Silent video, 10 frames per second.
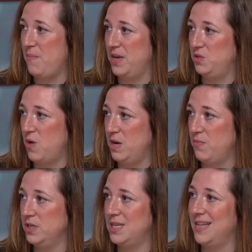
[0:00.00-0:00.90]
that by
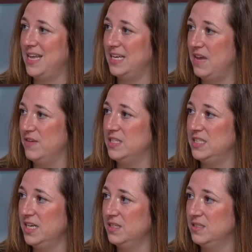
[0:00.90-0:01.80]
20%. That gave us
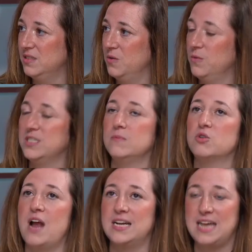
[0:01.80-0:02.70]
six. We
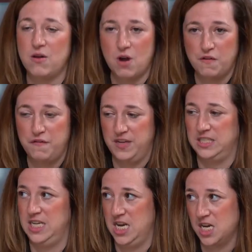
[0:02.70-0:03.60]
subtract out our
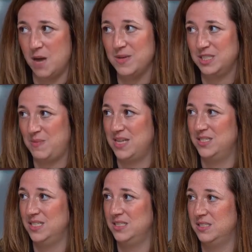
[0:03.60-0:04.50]
fixed income
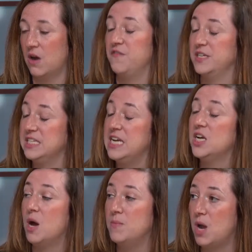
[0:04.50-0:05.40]
expenses, our fixed
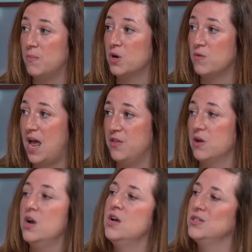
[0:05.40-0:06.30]
income number
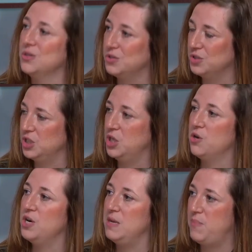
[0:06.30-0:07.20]
rather, social
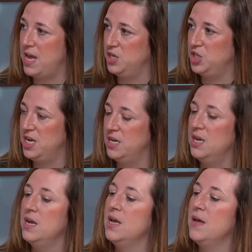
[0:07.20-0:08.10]
security, pension.
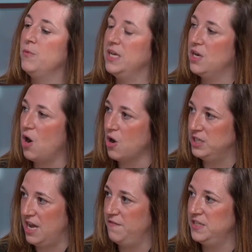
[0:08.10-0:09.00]
We get
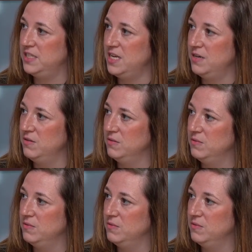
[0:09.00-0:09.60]
our deficit,